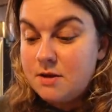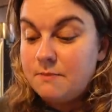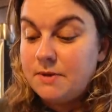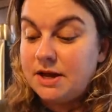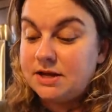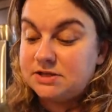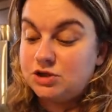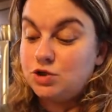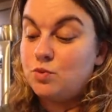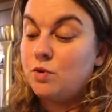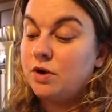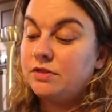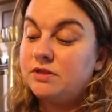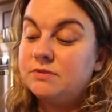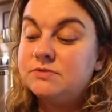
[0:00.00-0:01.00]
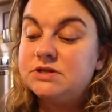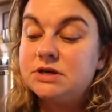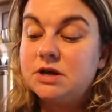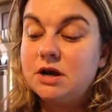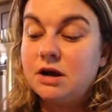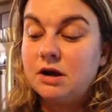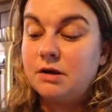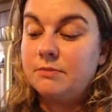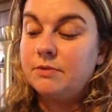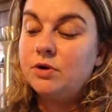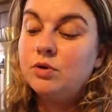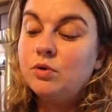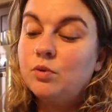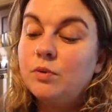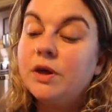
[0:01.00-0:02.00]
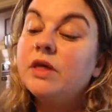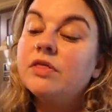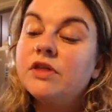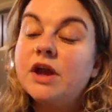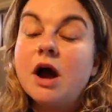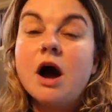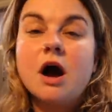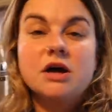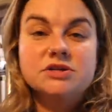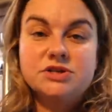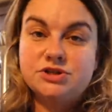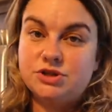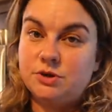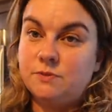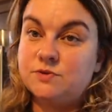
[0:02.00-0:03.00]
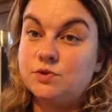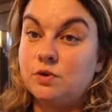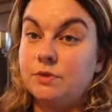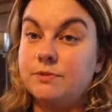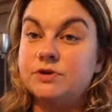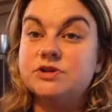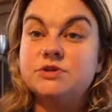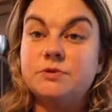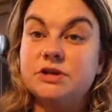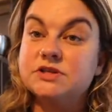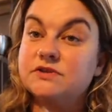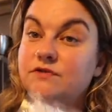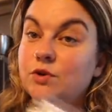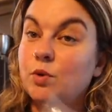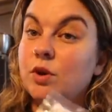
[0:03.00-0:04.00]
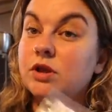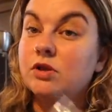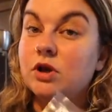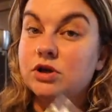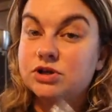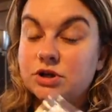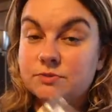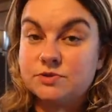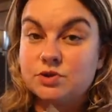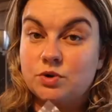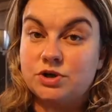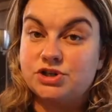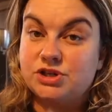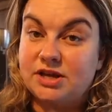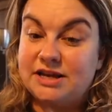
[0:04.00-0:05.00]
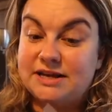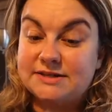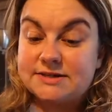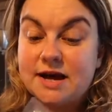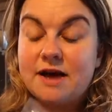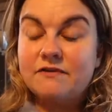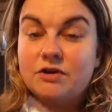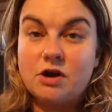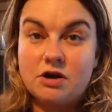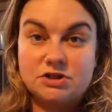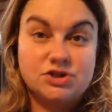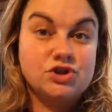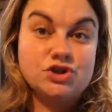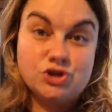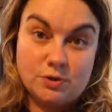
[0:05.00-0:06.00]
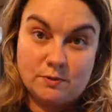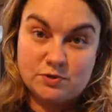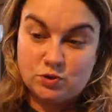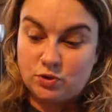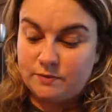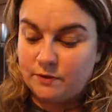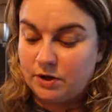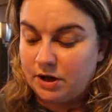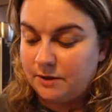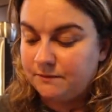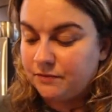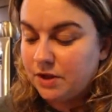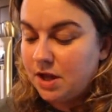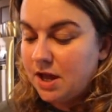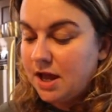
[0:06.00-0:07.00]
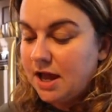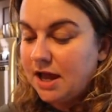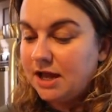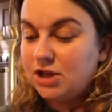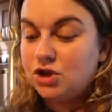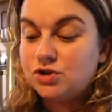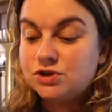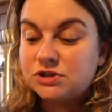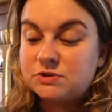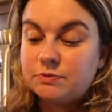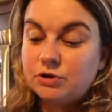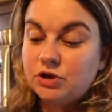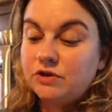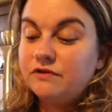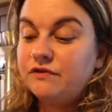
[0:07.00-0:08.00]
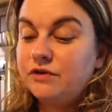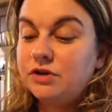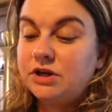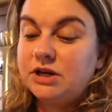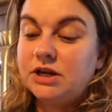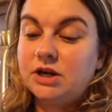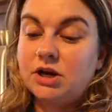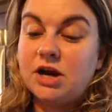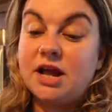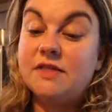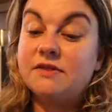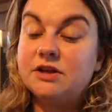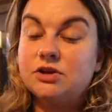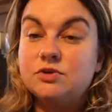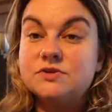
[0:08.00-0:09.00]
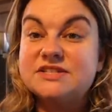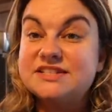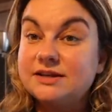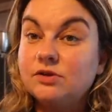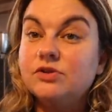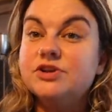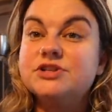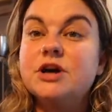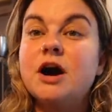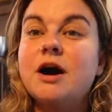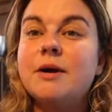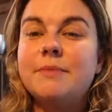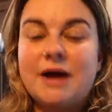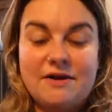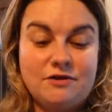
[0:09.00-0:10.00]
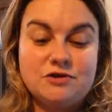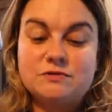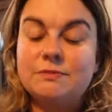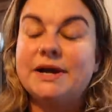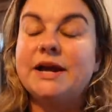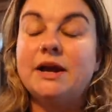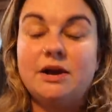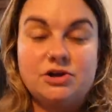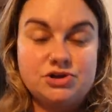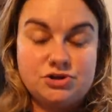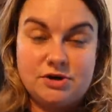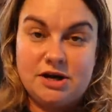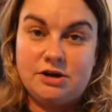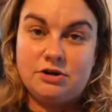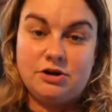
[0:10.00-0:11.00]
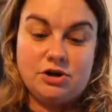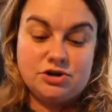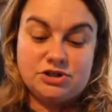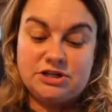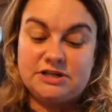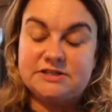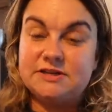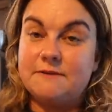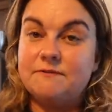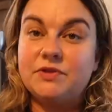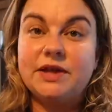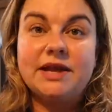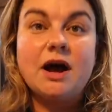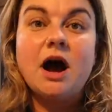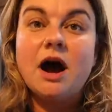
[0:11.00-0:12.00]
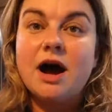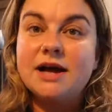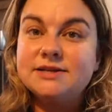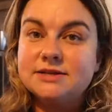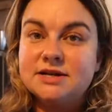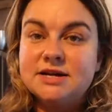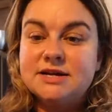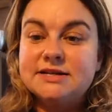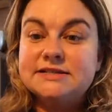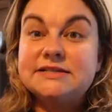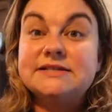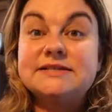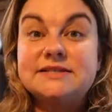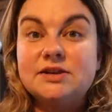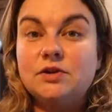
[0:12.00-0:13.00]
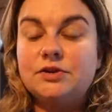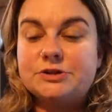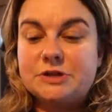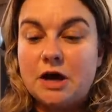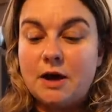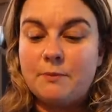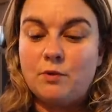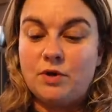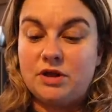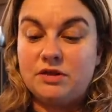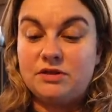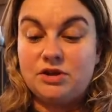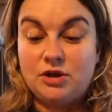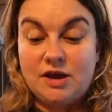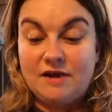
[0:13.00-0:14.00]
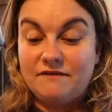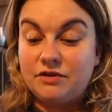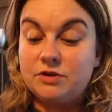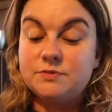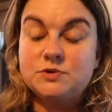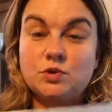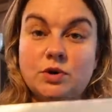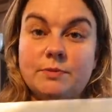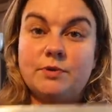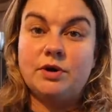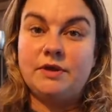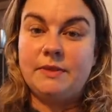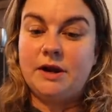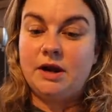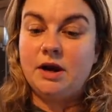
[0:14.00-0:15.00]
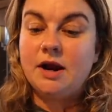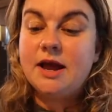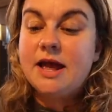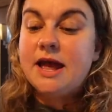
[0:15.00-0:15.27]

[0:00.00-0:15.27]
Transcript: because you want them to come with the oxygen absorbers because if you want long-term storage, they need to have an oxygen absorber in it. And you just put your food in here and then you seal the top. I use my hair straightener. You just need something hot to seal the top with and you have the absorber in there.